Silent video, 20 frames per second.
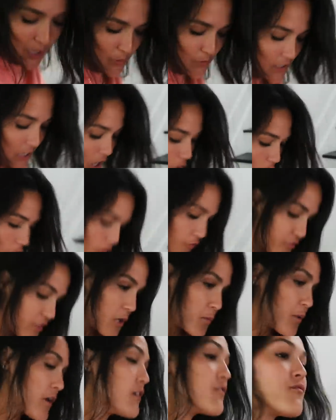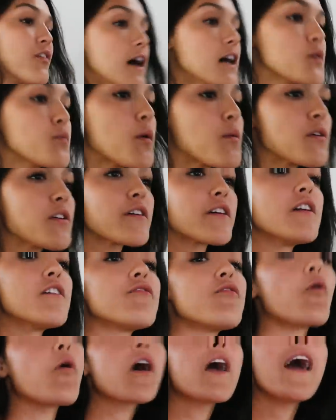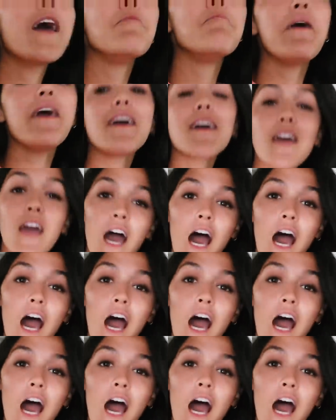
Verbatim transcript: So hopefully we can find what we're looking for and make